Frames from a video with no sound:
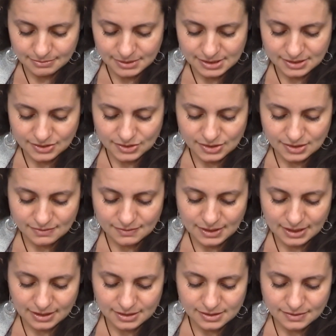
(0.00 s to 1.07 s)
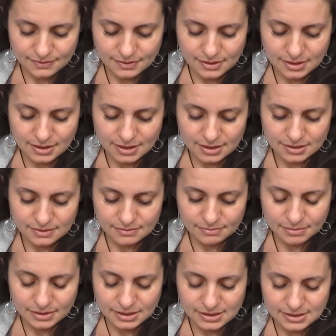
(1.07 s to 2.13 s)
Messages of guidance for the collective,
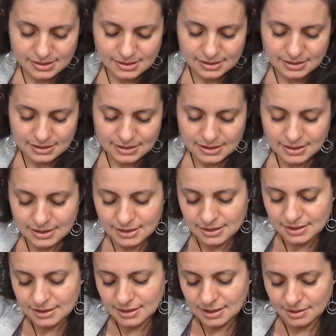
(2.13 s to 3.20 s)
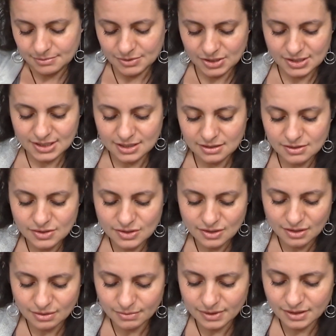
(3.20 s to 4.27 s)
please. I'm just going to
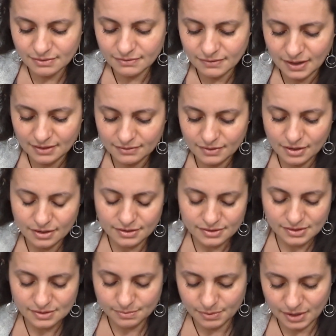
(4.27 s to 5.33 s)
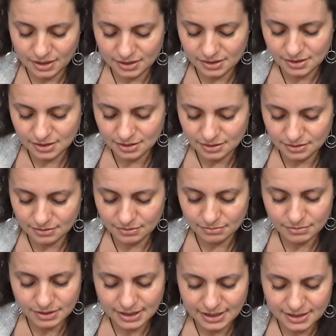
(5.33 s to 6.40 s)
start with a 5-card spread.
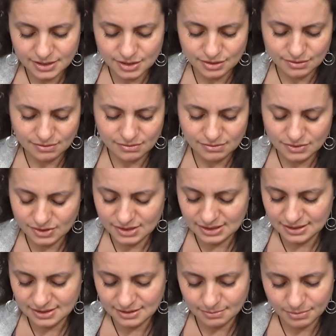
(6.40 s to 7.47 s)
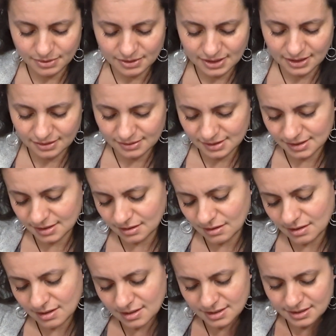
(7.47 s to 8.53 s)
Normally I do just a simple Celtic
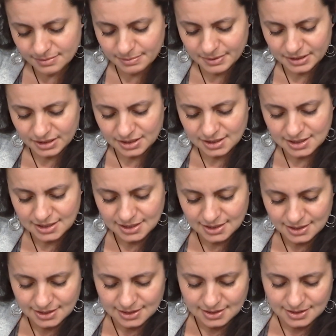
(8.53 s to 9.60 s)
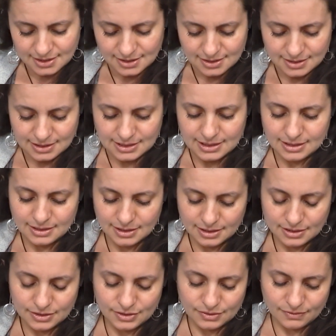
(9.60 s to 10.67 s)
cross, but I'm
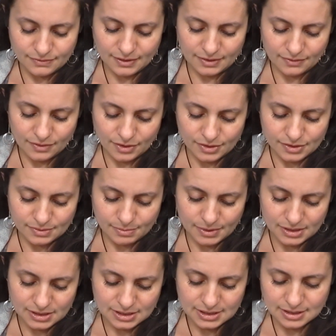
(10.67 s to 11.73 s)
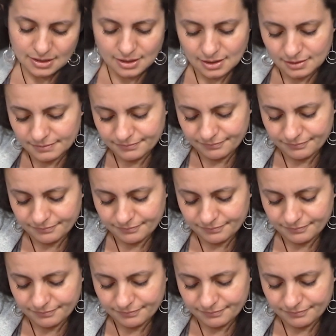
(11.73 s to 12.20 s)
going to do a 5-card spread today.